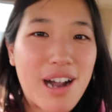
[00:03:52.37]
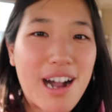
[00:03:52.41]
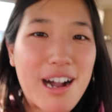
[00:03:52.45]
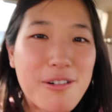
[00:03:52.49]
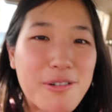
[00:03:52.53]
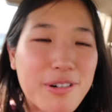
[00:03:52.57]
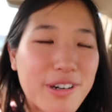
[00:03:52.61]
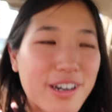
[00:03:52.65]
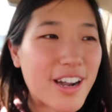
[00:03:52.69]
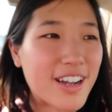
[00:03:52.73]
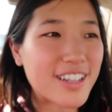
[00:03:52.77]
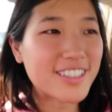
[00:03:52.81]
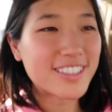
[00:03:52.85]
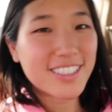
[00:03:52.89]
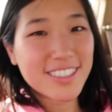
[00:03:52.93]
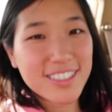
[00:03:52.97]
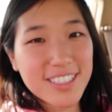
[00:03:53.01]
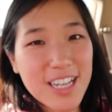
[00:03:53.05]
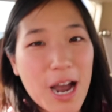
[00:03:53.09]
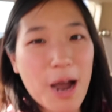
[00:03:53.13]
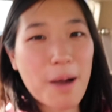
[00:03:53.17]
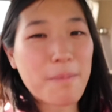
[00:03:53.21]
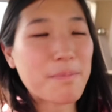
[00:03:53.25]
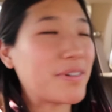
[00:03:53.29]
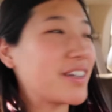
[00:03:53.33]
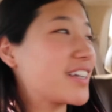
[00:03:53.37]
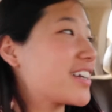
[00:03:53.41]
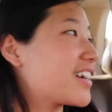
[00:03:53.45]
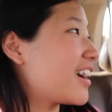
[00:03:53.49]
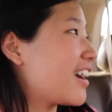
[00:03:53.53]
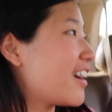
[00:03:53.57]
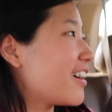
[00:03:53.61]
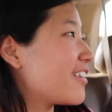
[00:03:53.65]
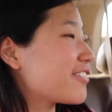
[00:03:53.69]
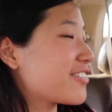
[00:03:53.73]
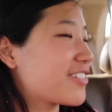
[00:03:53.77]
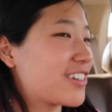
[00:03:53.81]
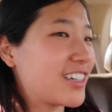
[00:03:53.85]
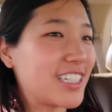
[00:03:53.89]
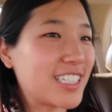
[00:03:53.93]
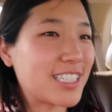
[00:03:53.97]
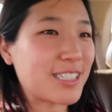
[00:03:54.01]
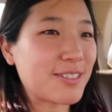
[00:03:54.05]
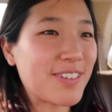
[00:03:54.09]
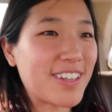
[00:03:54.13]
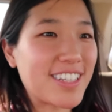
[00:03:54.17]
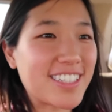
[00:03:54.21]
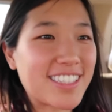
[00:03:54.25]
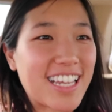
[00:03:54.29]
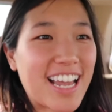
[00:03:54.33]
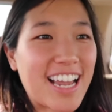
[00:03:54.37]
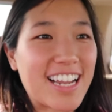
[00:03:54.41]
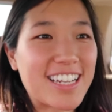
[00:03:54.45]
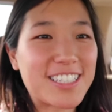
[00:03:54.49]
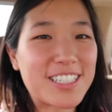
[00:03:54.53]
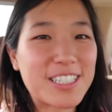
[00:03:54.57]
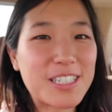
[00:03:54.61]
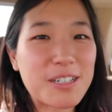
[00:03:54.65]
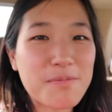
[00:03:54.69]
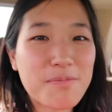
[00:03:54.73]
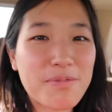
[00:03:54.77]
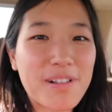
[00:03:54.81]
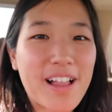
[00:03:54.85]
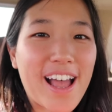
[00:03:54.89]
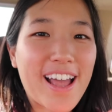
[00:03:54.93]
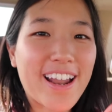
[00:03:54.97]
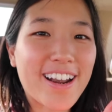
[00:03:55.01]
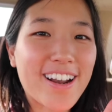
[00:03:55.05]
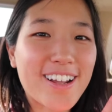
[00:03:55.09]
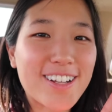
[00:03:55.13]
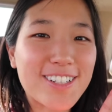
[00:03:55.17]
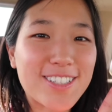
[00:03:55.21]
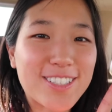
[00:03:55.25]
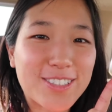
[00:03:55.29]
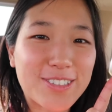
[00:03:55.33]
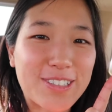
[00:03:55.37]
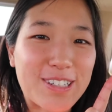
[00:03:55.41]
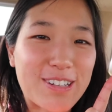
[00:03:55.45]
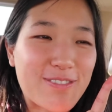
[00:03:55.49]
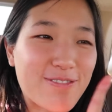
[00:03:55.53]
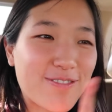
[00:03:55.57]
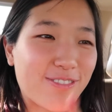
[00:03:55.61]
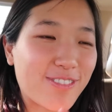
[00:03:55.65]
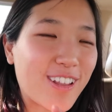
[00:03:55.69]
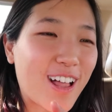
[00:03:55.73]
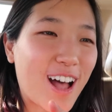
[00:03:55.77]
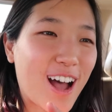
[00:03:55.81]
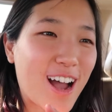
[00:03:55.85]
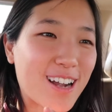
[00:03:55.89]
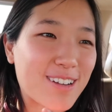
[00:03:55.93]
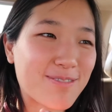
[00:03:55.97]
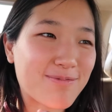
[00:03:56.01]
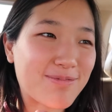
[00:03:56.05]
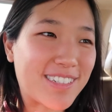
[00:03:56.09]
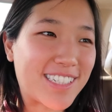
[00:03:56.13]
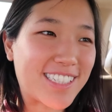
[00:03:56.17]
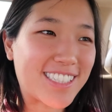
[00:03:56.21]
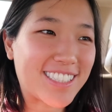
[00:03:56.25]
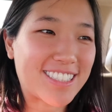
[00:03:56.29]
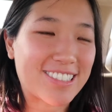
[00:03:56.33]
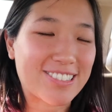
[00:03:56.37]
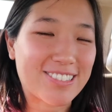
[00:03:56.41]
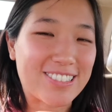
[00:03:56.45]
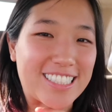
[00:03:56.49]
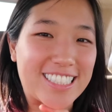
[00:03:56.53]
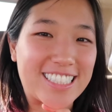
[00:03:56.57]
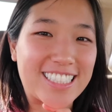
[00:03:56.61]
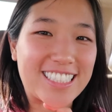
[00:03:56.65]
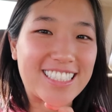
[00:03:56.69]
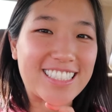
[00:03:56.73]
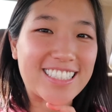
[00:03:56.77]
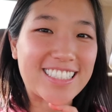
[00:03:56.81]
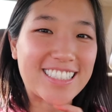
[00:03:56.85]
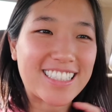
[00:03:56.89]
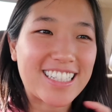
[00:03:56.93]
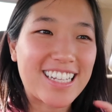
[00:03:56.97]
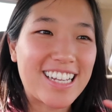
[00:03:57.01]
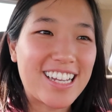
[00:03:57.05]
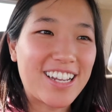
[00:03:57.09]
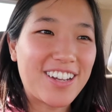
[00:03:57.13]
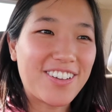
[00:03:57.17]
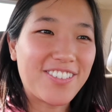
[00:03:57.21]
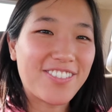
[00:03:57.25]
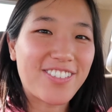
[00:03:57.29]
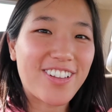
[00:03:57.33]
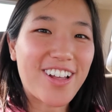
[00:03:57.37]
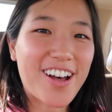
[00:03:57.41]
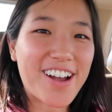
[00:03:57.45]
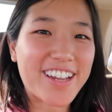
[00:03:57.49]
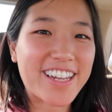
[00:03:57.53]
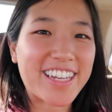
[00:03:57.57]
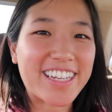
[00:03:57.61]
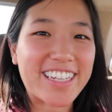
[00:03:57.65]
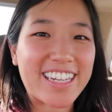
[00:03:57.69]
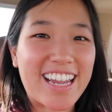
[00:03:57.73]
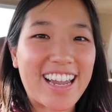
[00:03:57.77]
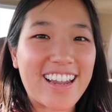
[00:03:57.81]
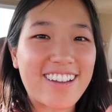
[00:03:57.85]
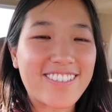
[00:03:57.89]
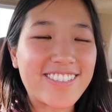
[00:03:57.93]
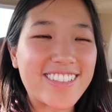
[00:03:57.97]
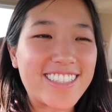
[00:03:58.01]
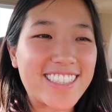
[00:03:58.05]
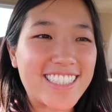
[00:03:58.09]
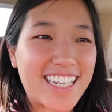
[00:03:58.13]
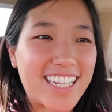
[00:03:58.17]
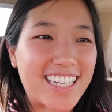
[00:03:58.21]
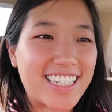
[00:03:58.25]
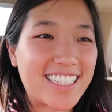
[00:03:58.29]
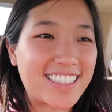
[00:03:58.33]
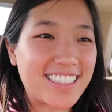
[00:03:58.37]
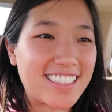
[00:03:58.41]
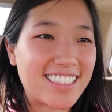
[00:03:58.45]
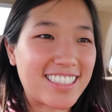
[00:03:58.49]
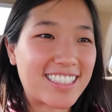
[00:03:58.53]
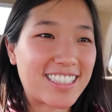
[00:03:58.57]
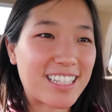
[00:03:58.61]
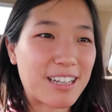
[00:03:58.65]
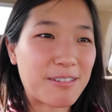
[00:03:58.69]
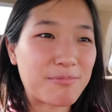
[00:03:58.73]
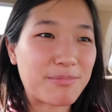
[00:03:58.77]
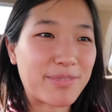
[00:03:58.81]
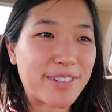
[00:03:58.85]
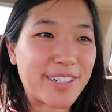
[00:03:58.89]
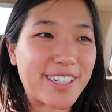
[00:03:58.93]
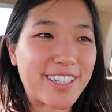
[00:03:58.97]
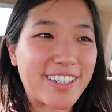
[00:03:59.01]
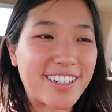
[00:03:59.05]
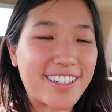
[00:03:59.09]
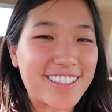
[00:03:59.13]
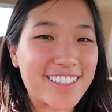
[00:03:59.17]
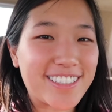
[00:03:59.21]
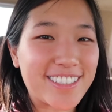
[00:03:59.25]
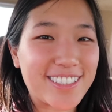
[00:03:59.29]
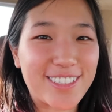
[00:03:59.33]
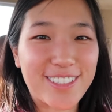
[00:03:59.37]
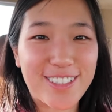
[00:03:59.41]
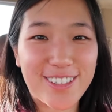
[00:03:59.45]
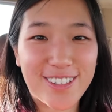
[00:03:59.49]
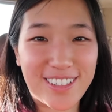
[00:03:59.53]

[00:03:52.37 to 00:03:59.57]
while we're on the topic of Christmas, I do plan on doing Vlogmas, which is vlogging every day in December until